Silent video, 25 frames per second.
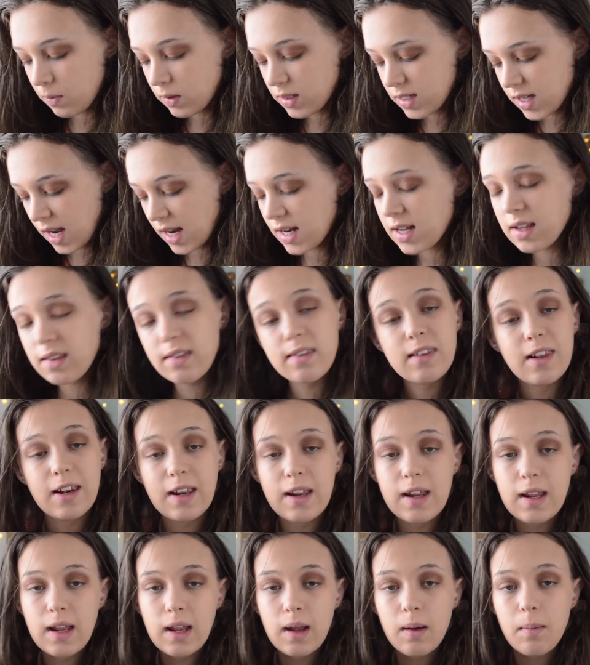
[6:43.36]

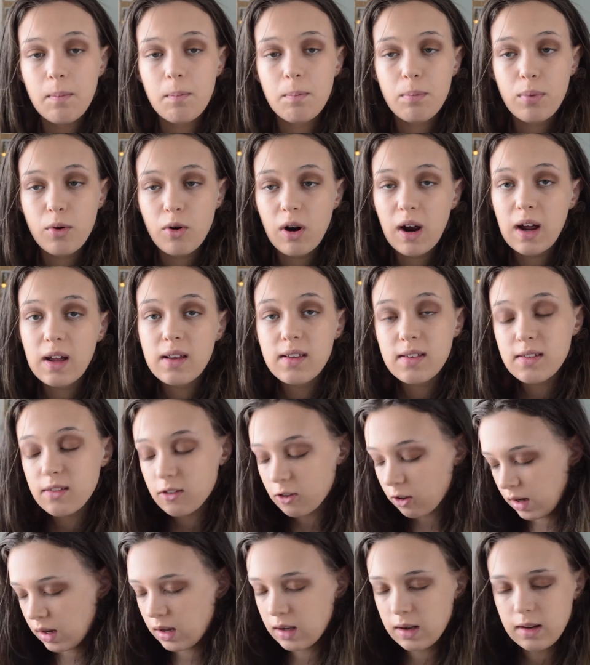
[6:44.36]
densely
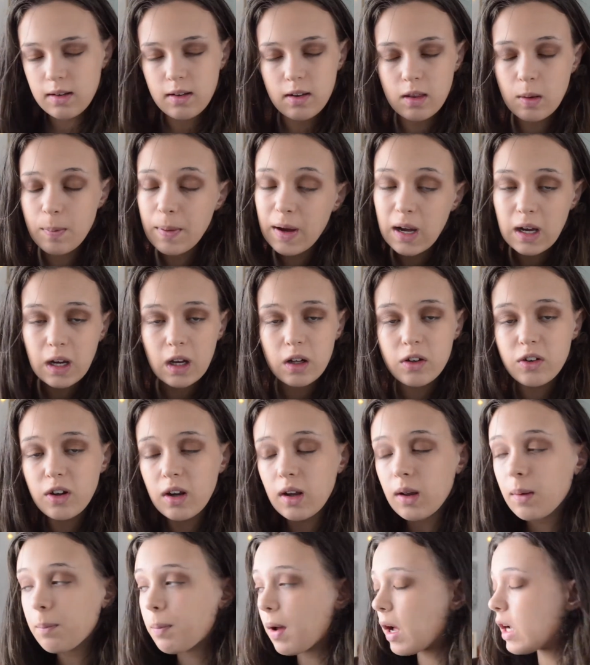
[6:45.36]
pressed into the
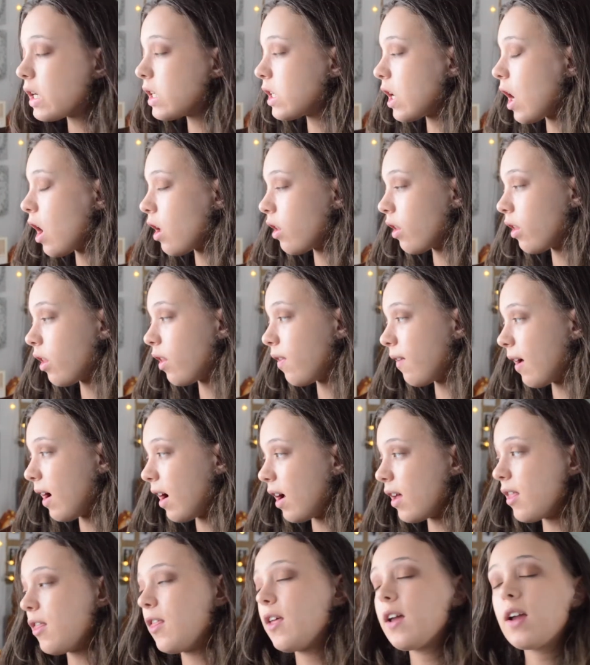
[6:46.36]
packaging, but other than that
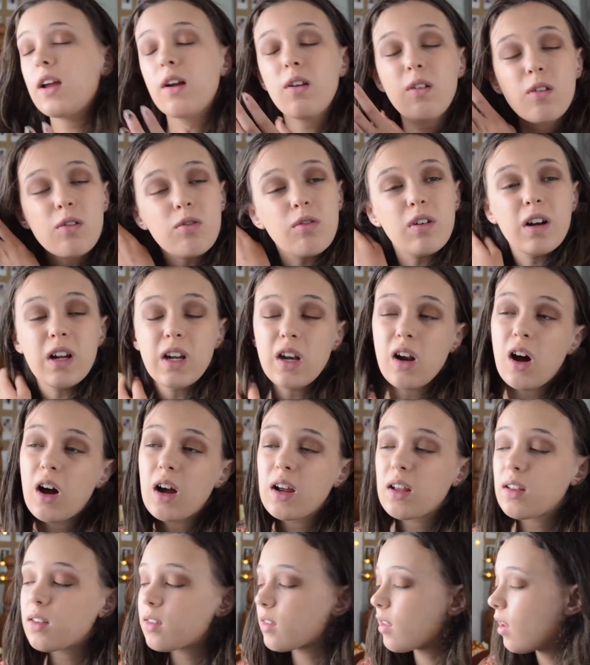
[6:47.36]
I think it was really
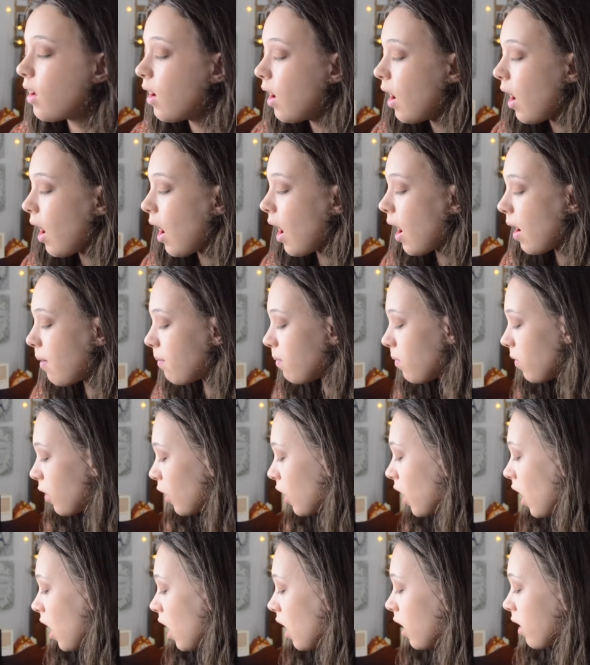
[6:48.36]
nice. The
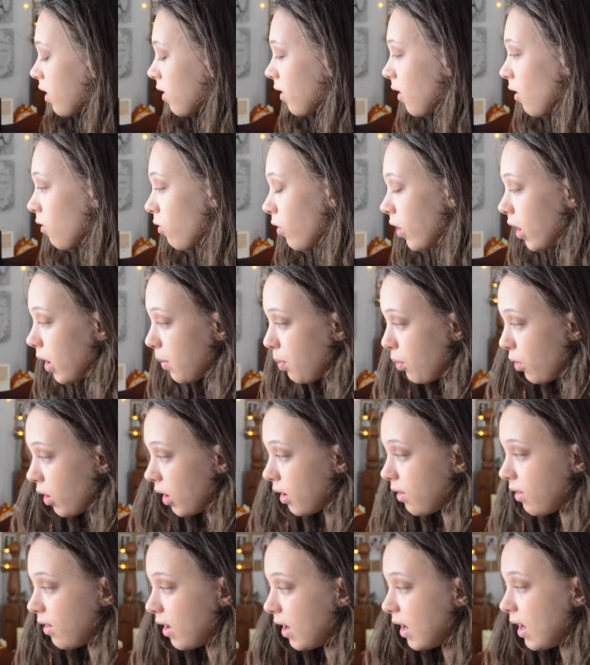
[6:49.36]
colours are really
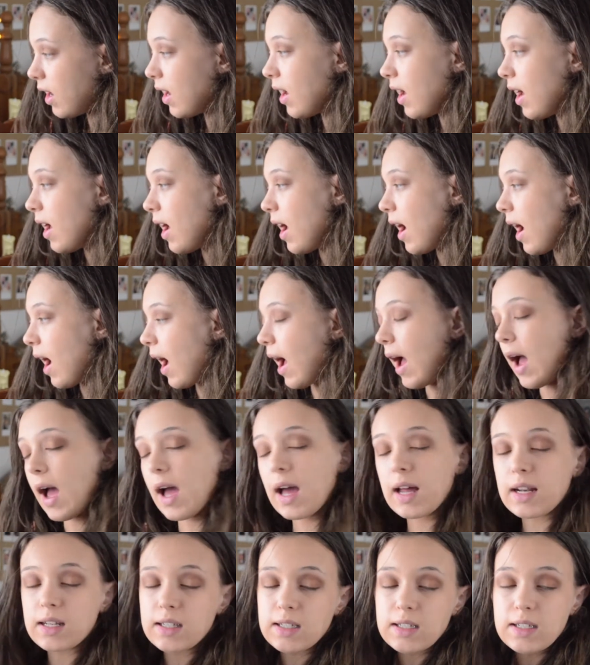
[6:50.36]
pretty
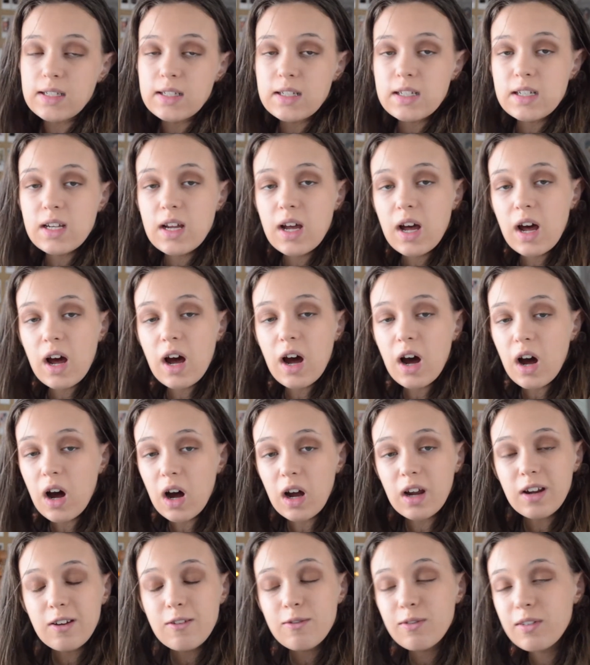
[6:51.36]
and
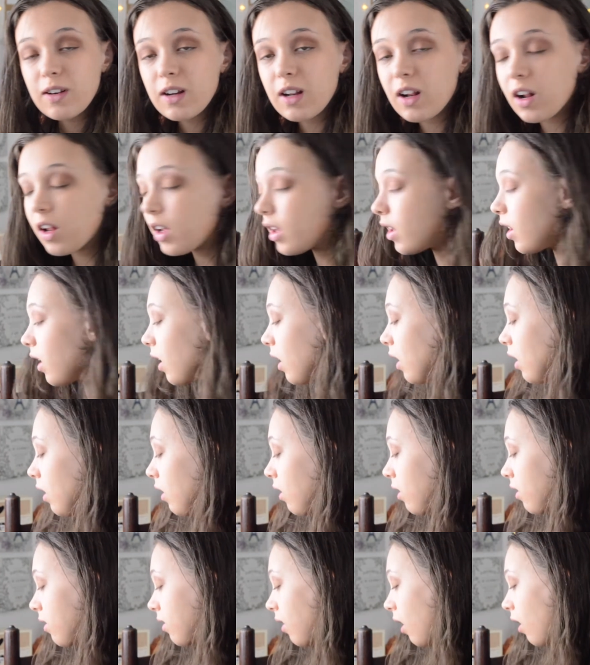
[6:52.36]
I really like it,
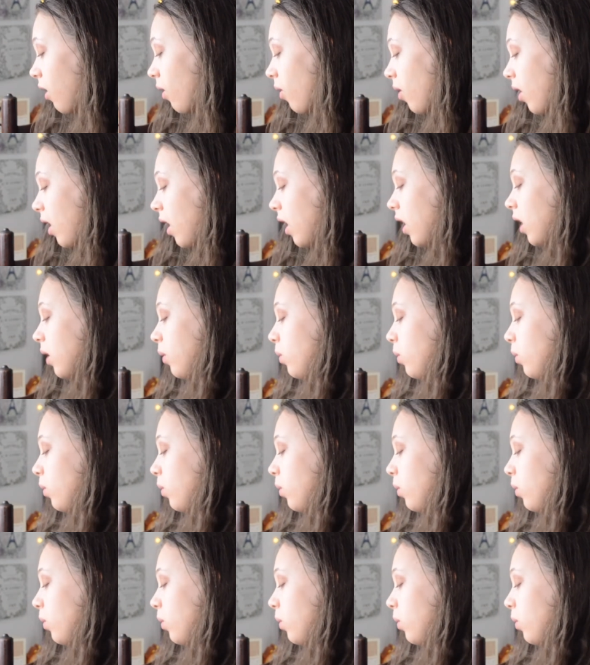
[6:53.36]
so I